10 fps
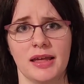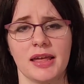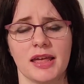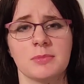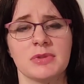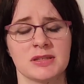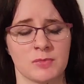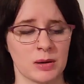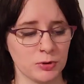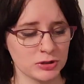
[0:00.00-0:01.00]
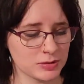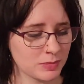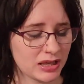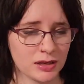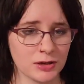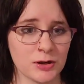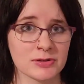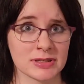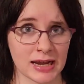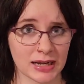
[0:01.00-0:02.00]
And Miss Marple, to me, knows
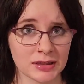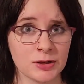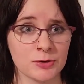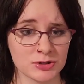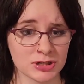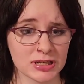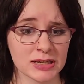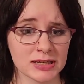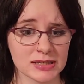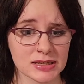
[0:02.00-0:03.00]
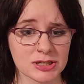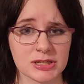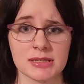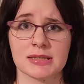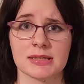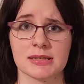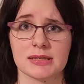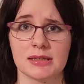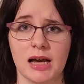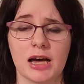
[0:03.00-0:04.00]
exactly who she is, and she is
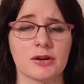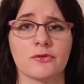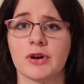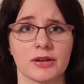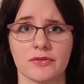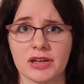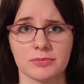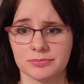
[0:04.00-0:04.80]
unafraid of it.